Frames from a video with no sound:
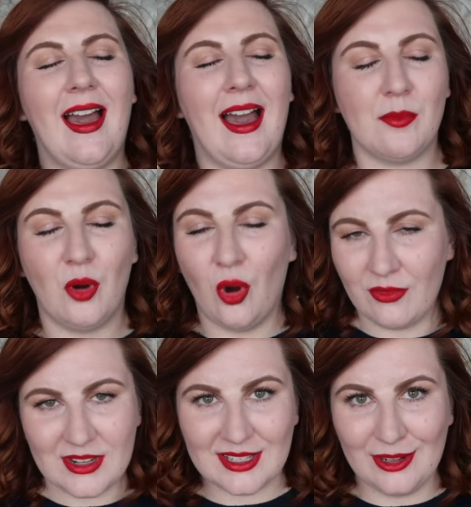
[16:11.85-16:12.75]
I'm
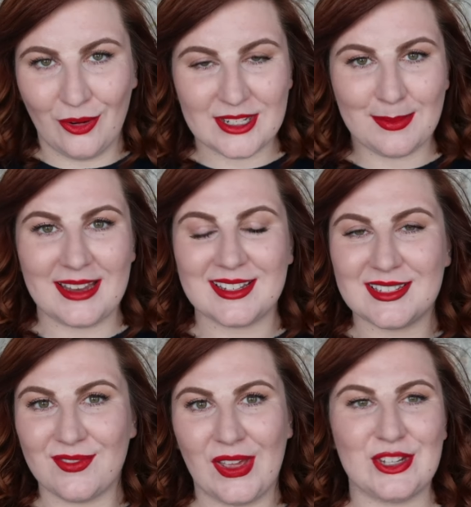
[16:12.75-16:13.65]
obviously not expecting
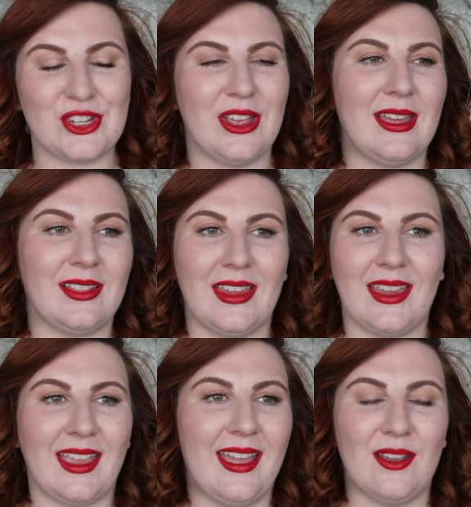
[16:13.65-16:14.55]
to finish it.
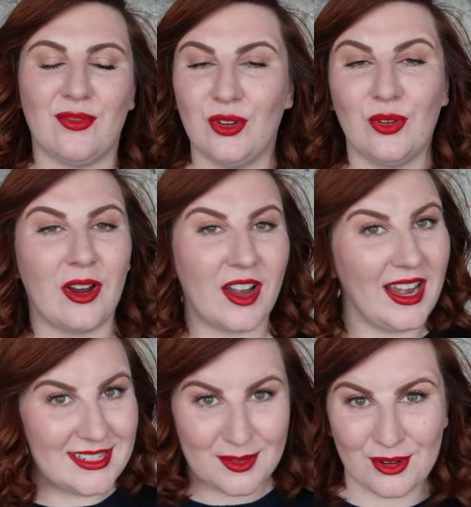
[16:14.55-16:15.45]
Like if you are
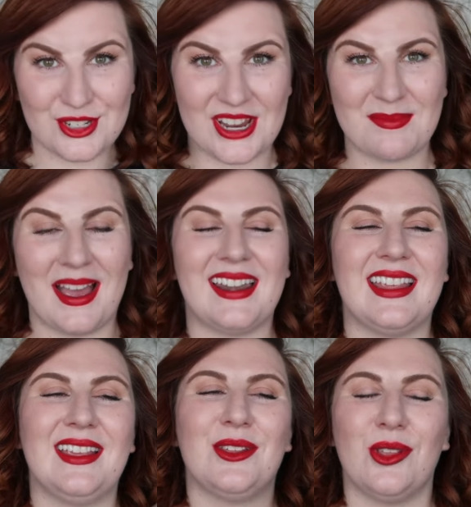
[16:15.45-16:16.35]
into project
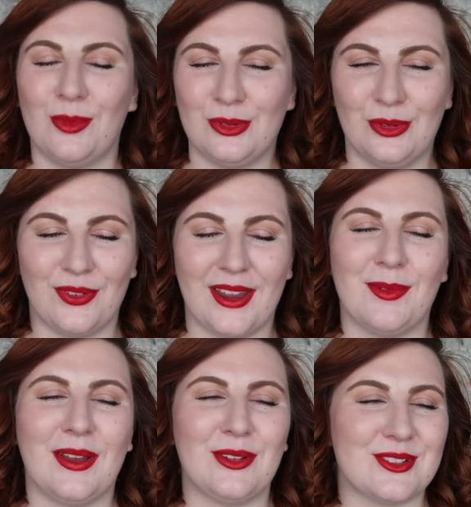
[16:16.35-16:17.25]
panning, you will know fine
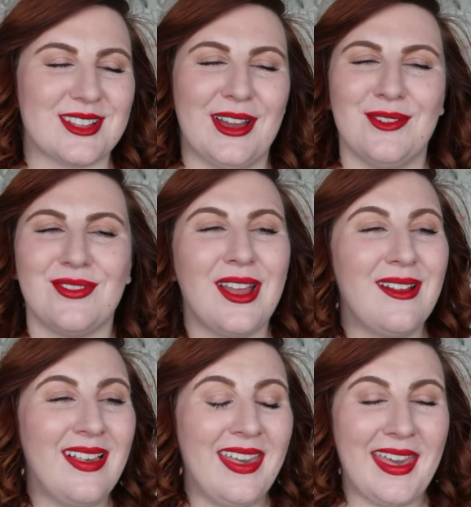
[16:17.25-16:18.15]
well yourself.
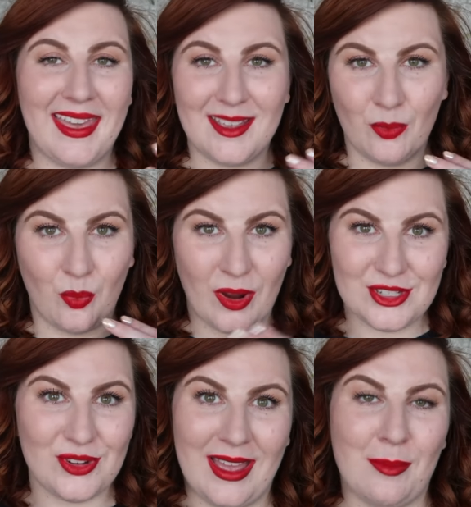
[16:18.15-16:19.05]

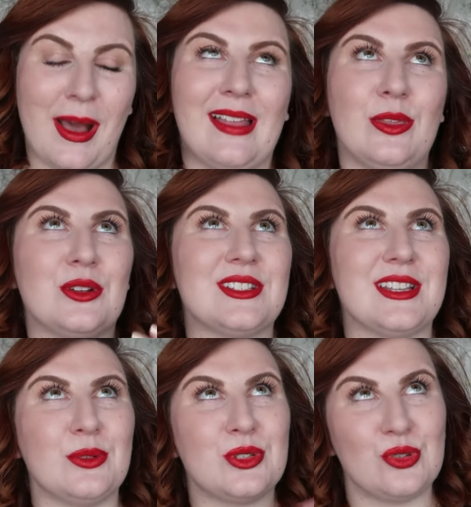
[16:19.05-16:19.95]
Once you hit pan, there's
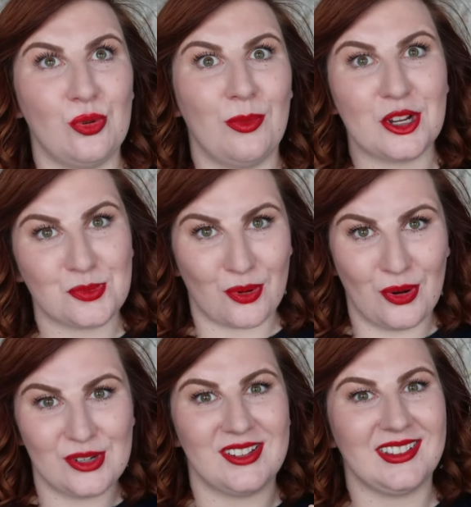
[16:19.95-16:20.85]
still so much
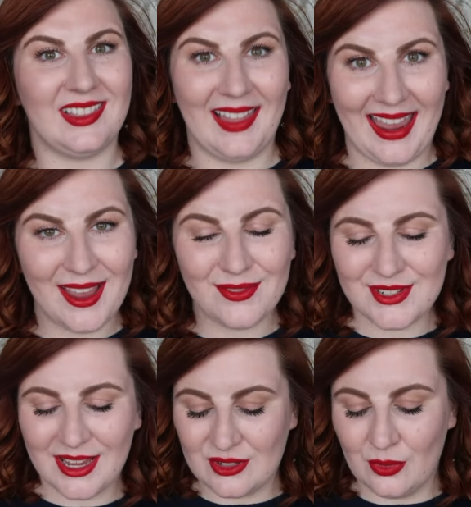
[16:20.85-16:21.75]
product
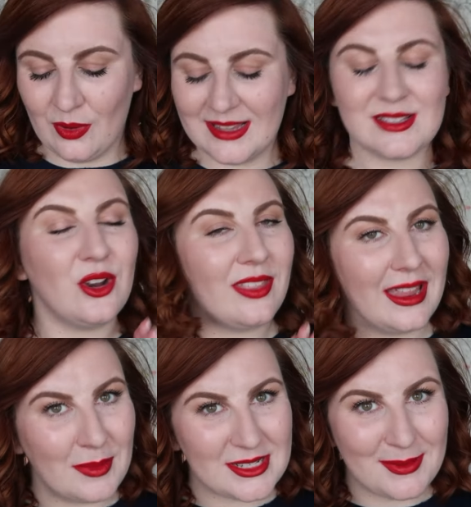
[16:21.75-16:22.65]
left. So it's not that
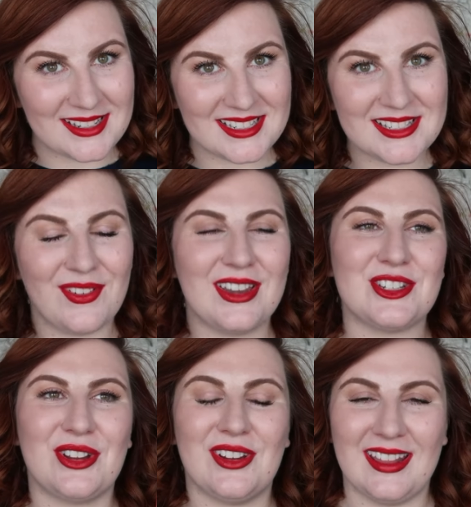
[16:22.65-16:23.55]
I'm expecting to
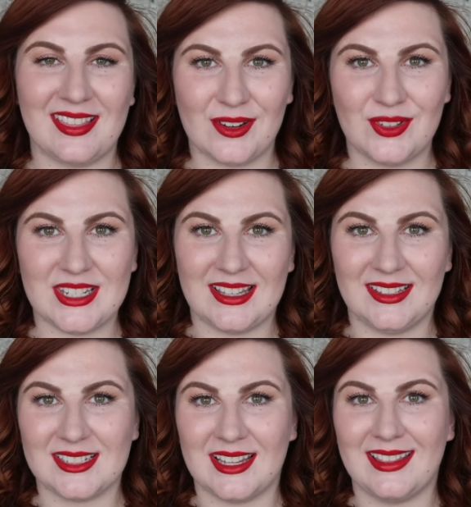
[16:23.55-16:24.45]
finish it or anything
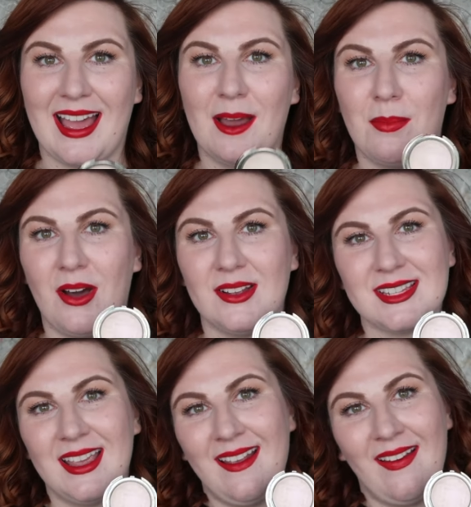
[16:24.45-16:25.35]
ridiculous like that, but
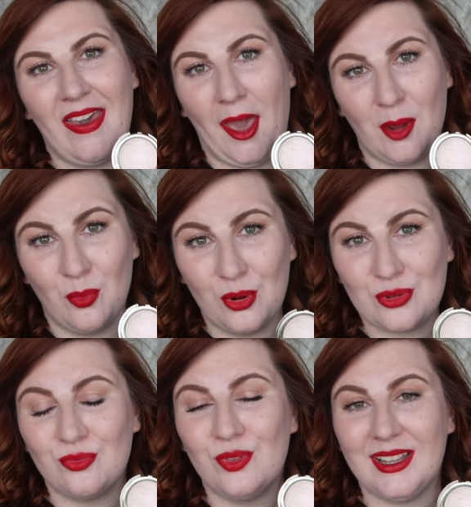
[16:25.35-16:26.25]
I
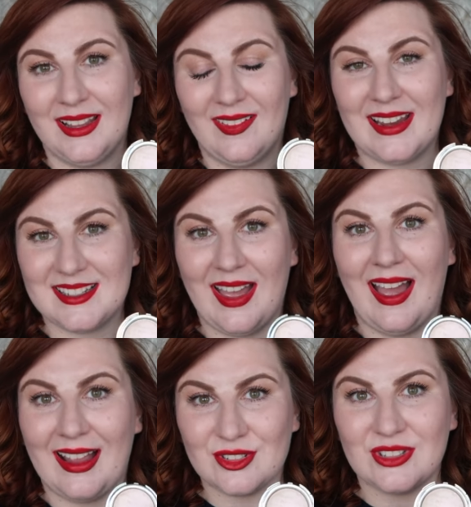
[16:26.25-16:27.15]
would really like to
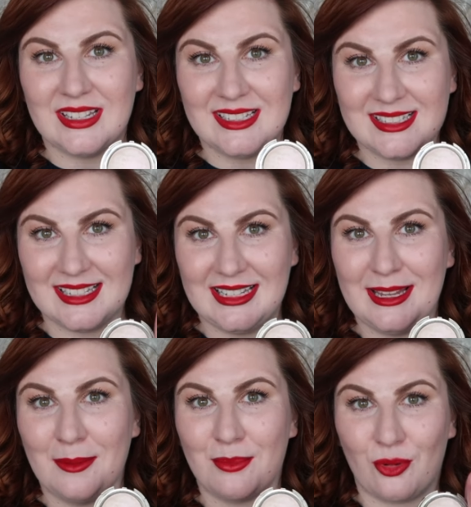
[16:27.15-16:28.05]
actually
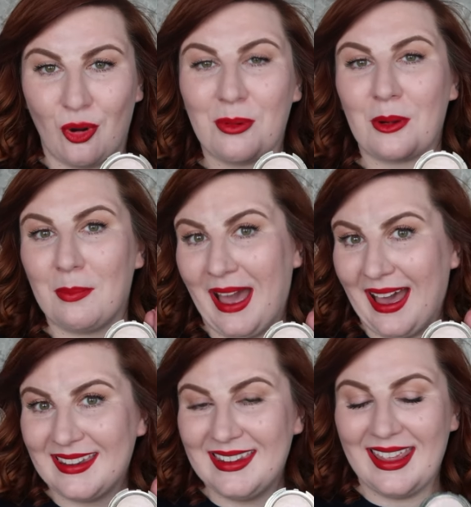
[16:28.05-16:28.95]
see proper
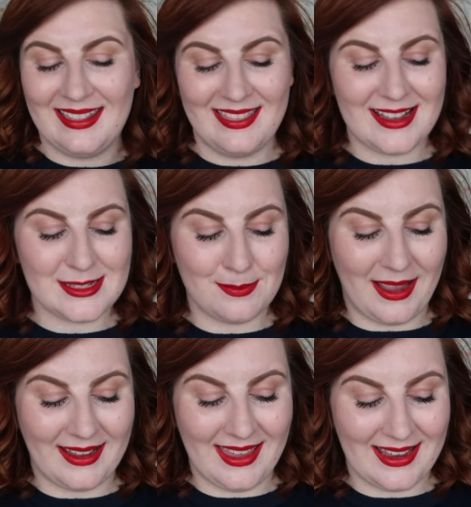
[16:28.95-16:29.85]
pan in this
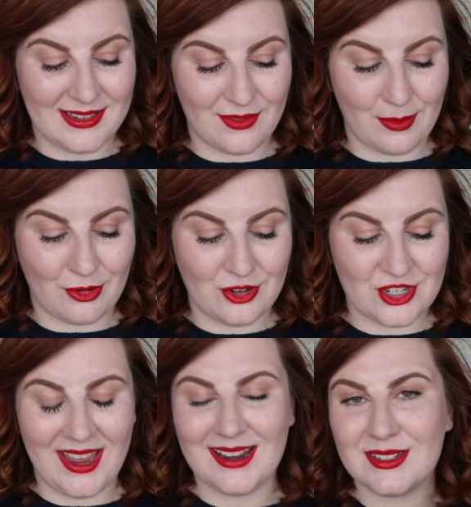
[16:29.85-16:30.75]
by the end of the
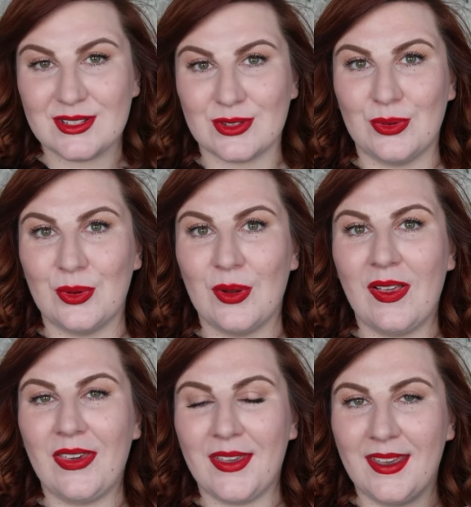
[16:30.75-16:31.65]
project. So
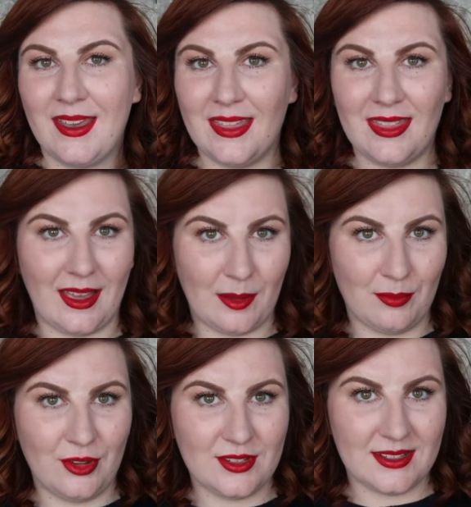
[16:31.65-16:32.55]
I'm
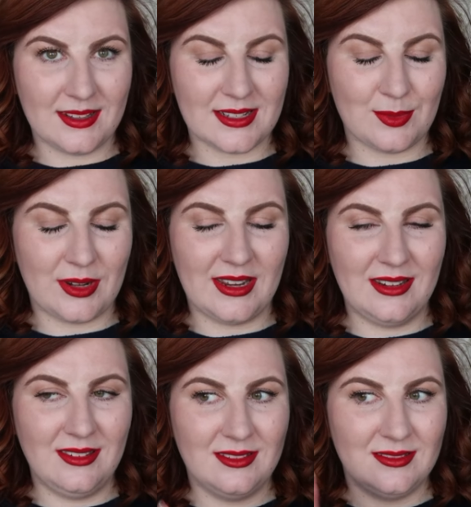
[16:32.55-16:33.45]
pushing this one
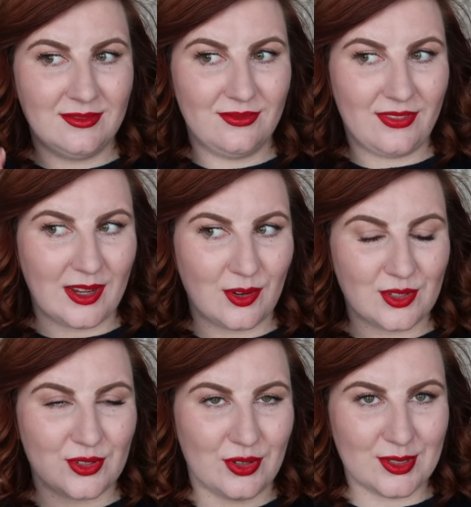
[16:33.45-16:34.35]
in.
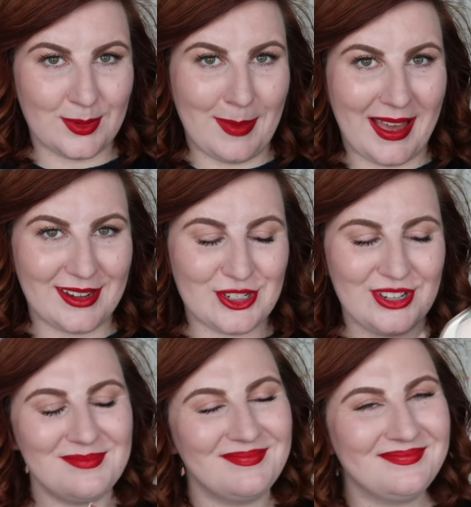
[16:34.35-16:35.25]
Fingers crossed we manage
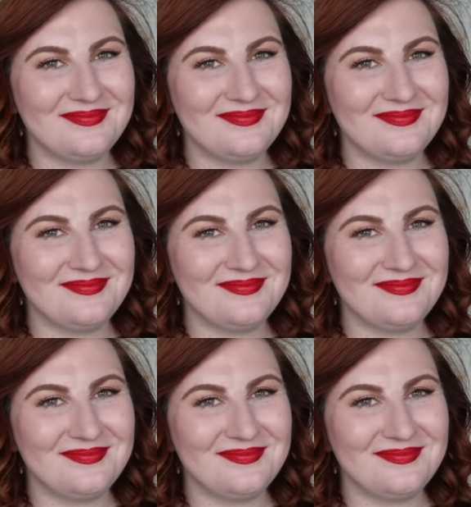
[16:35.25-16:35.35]
it.